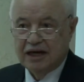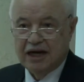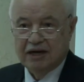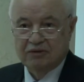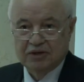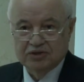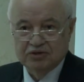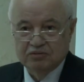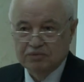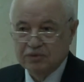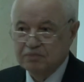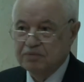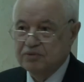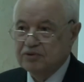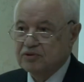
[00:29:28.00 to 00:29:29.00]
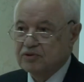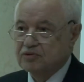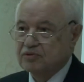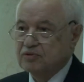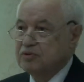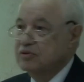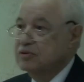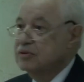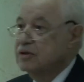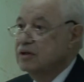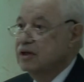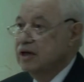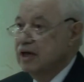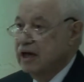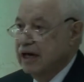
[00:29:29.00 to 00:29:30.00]
I want to propose to
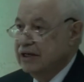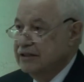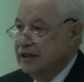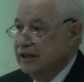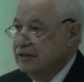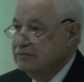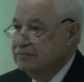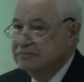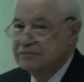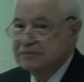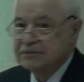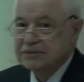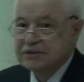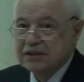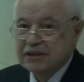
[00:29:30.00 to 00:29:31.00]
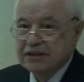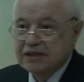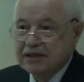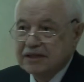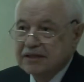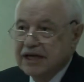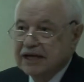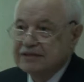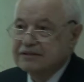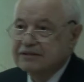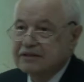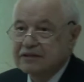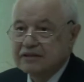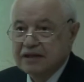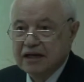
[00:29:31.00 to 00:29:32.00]
Ghada that
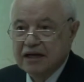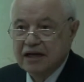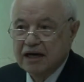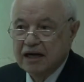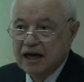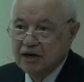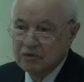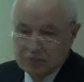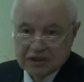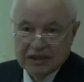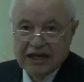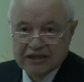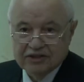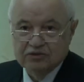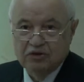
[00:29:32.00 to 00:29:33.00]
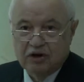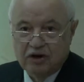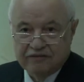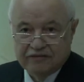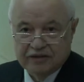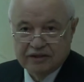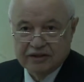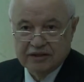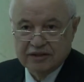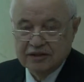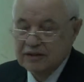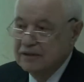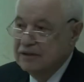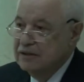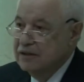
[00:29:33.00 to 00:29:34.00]
I would like to offer
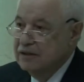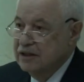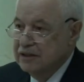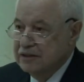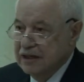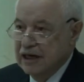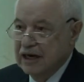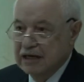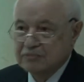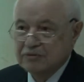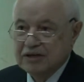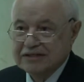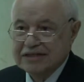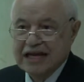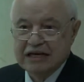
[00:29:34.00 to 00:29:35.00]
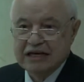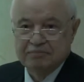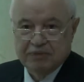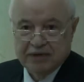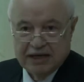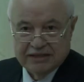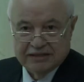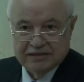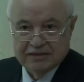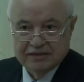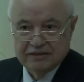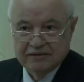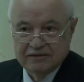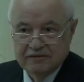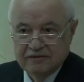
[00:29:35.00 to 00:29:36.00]
a Talal Abu-Ghazaleh Prize
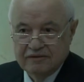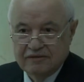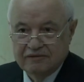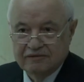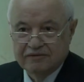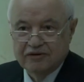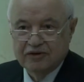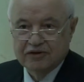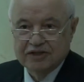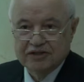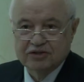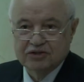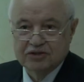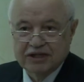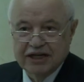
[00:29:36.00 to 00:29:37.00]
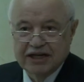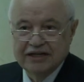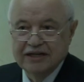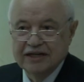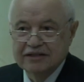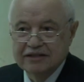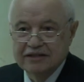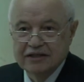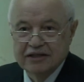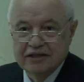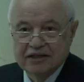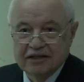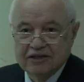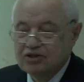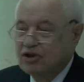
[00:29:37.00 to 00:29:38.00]
for the Jordanian
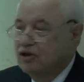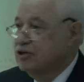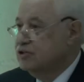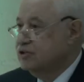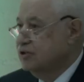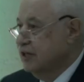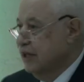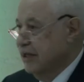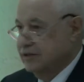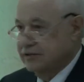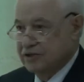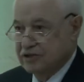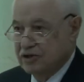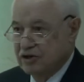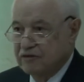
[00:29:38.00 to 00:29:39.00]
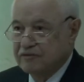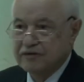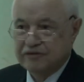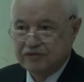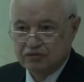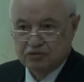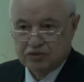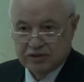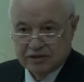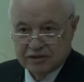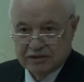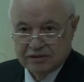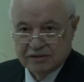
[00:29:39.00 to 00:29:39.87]
knowledge creator of the future